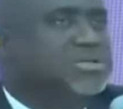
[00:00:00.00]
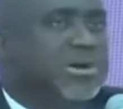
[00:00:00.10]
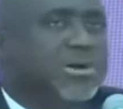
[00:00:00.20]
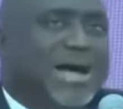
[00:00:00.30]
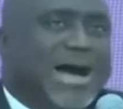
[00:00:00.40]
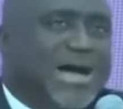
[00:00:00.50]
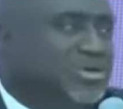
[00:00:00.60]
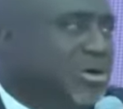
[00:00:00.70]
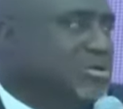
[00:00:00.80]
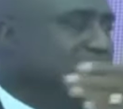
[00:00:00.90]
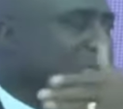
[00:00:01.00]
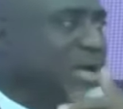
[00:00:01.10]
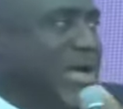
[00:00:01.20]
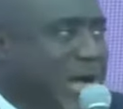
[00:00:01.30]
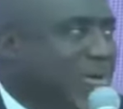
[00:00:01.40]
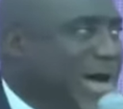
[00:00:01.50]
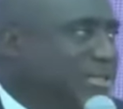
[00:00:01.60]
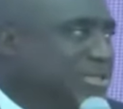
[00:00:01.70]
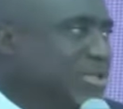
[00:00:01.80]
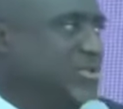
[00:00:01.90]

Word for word: So I told our IT